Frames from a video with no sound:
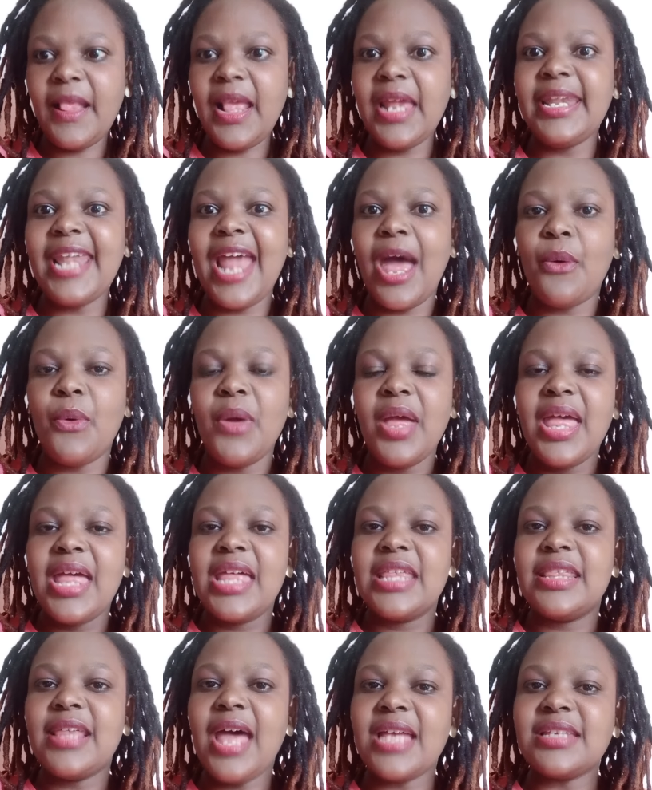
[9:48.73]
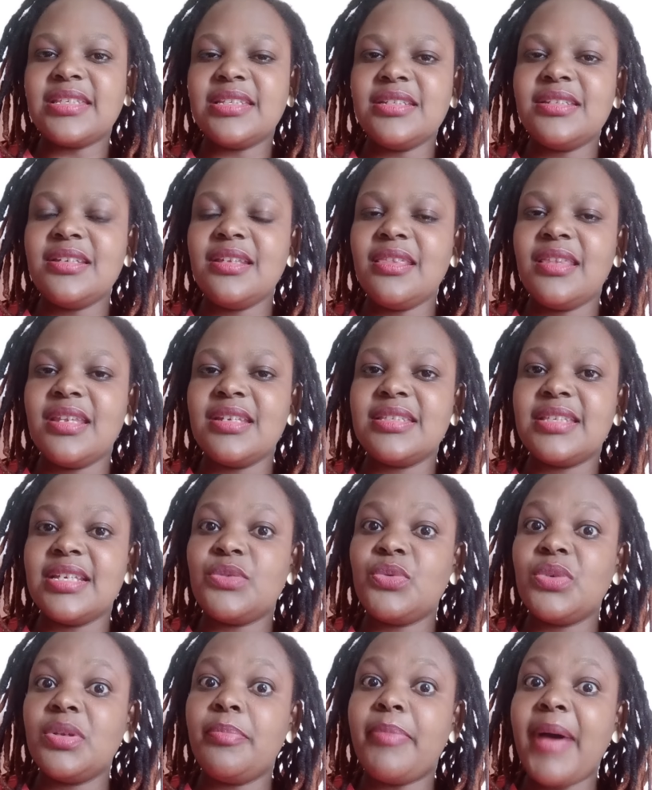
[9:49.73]
Now, there are certain things that
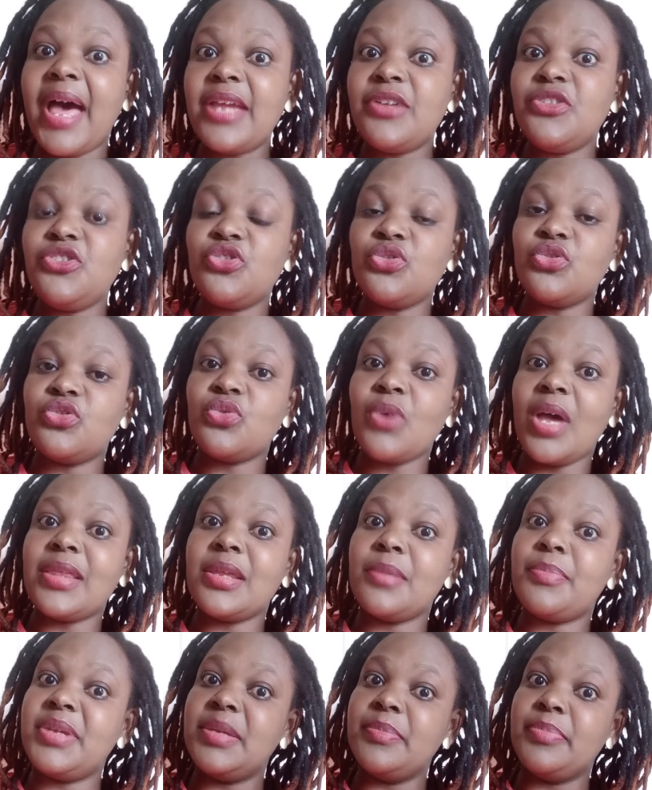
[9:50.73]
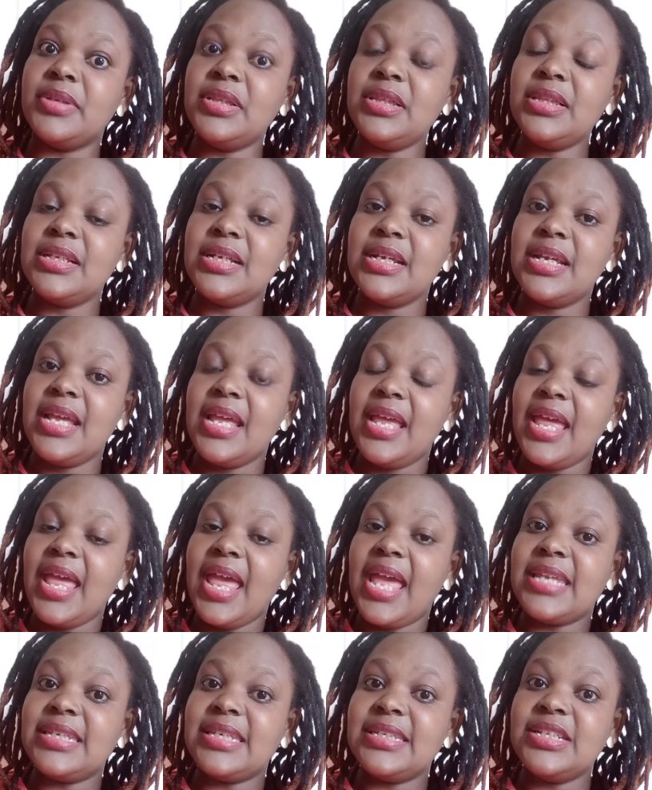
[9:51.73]
will bind you to other people,
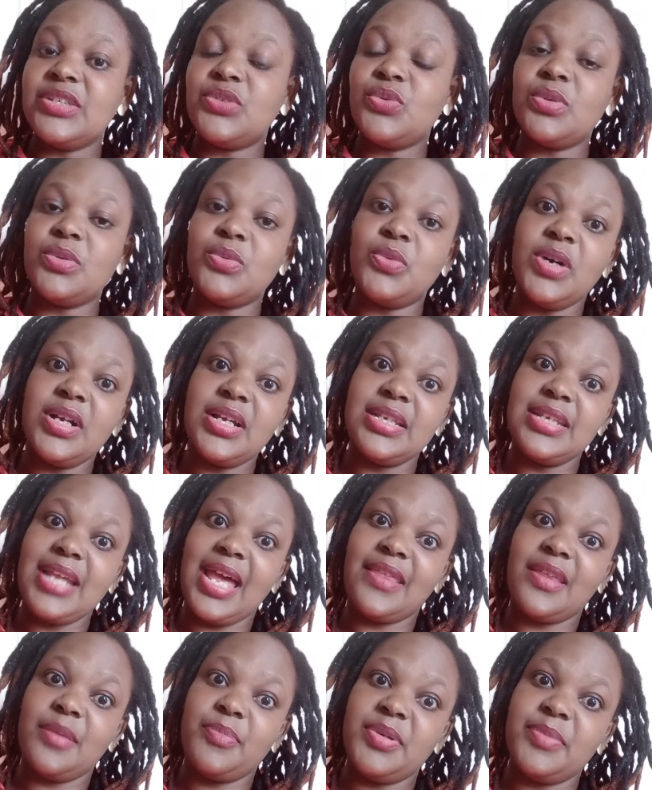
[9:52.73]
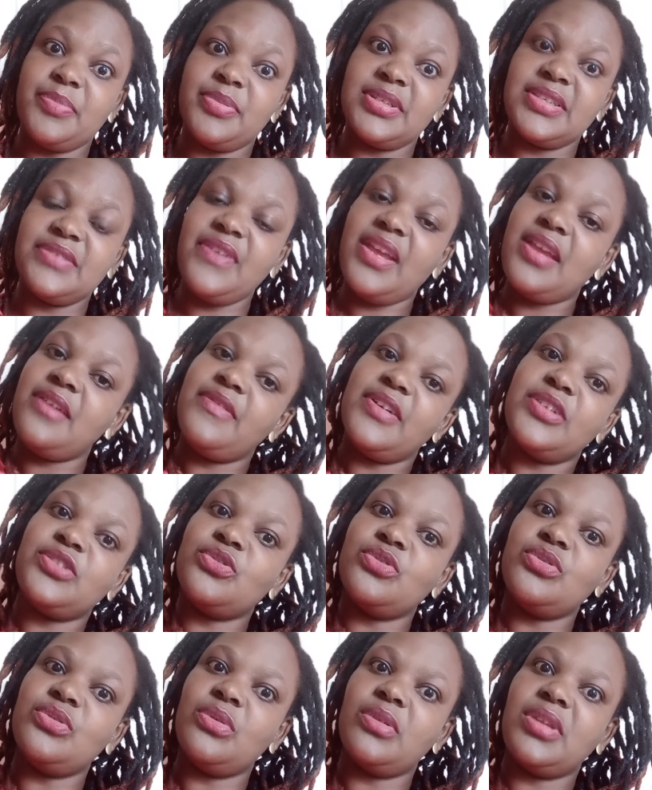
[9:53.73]
and it will work in other people's favor
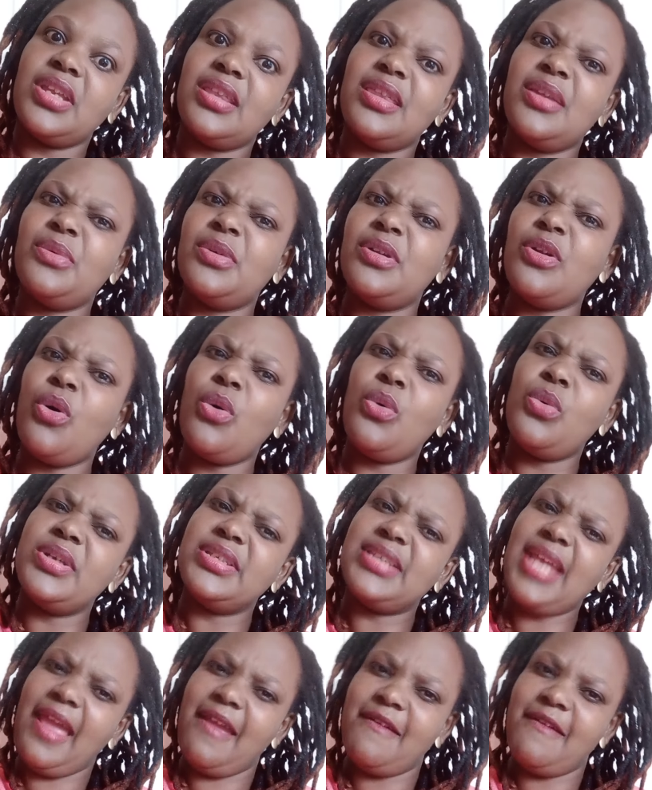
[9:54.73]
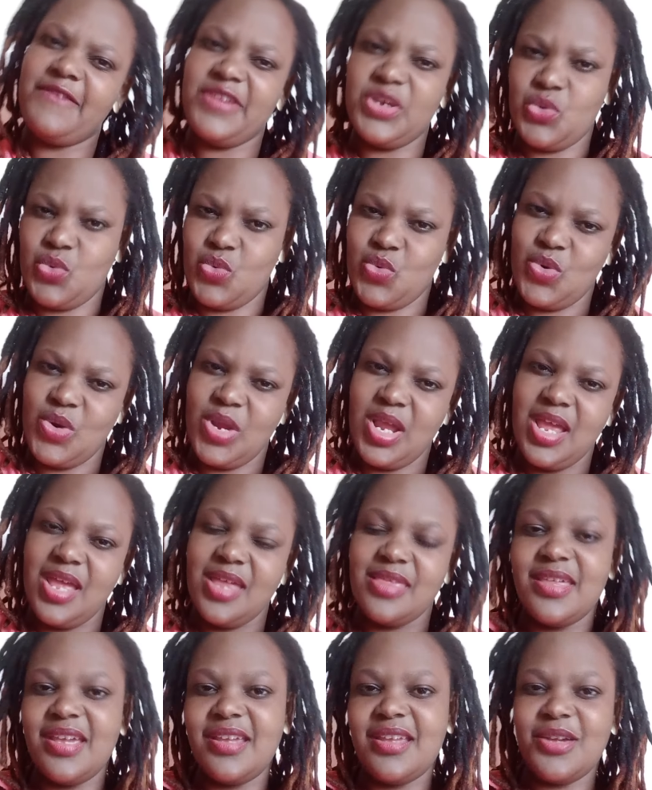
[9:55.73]
to know that they will always have you.
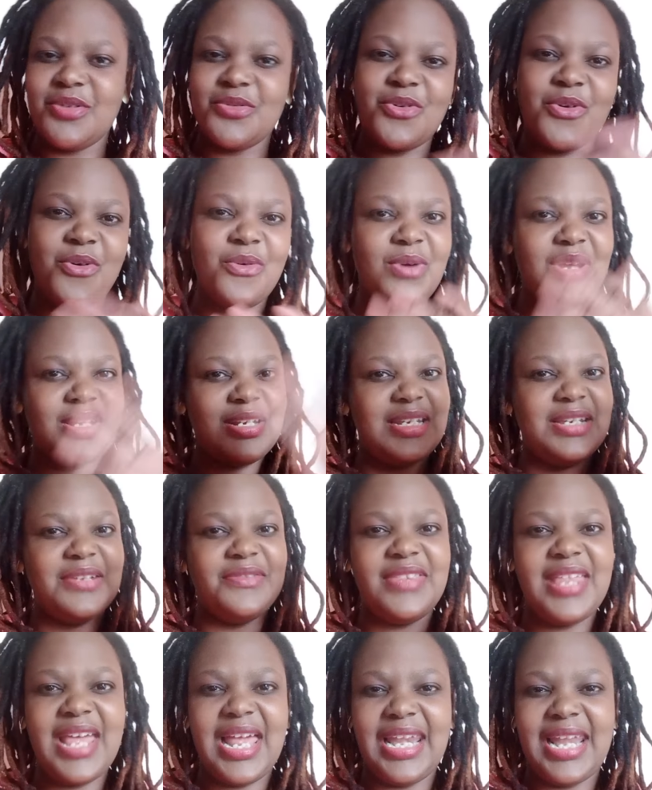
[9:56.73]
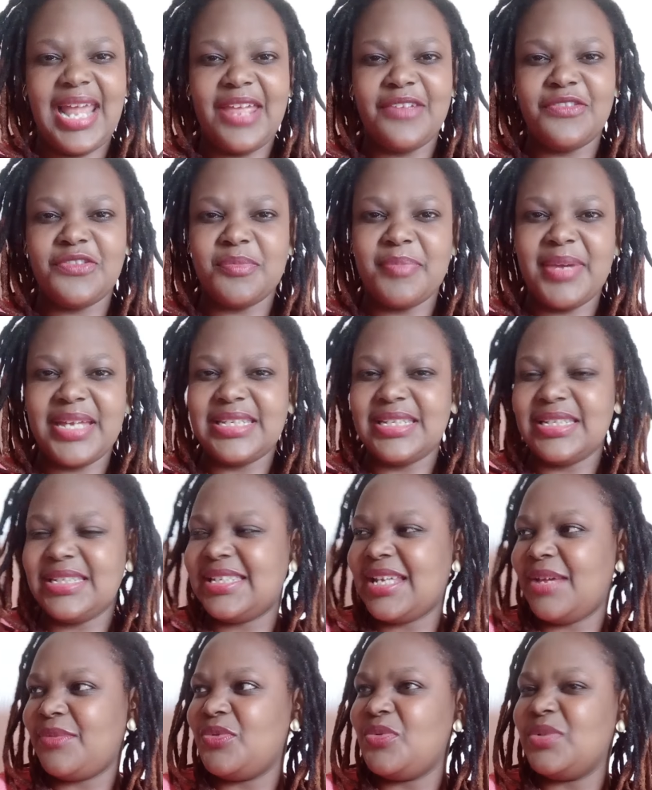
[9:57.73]
They can go and live their life, but in
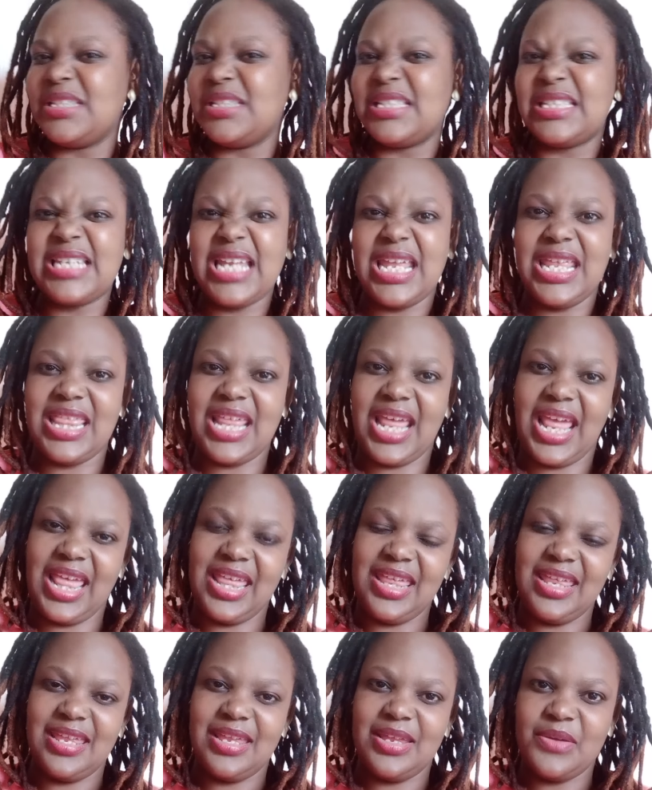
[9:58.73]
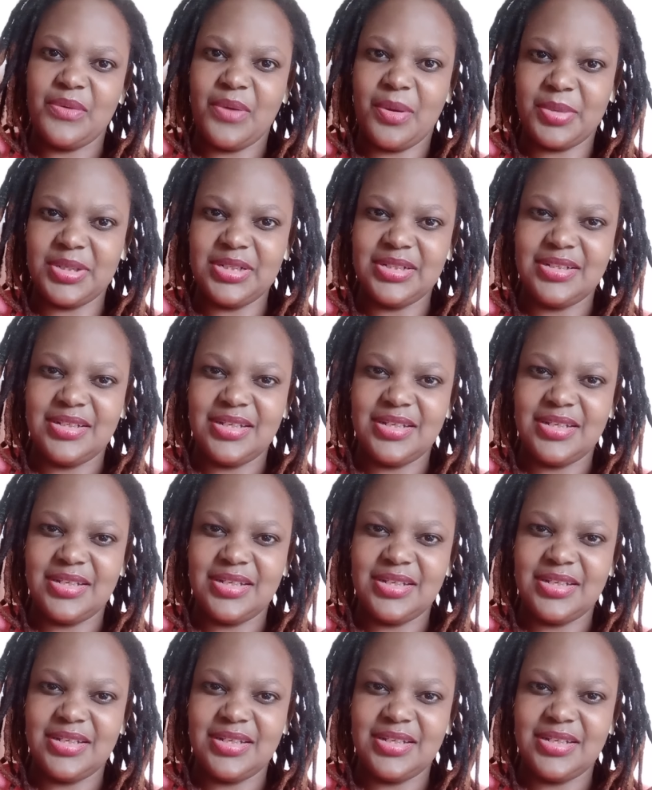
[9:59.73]
time will stay there. What?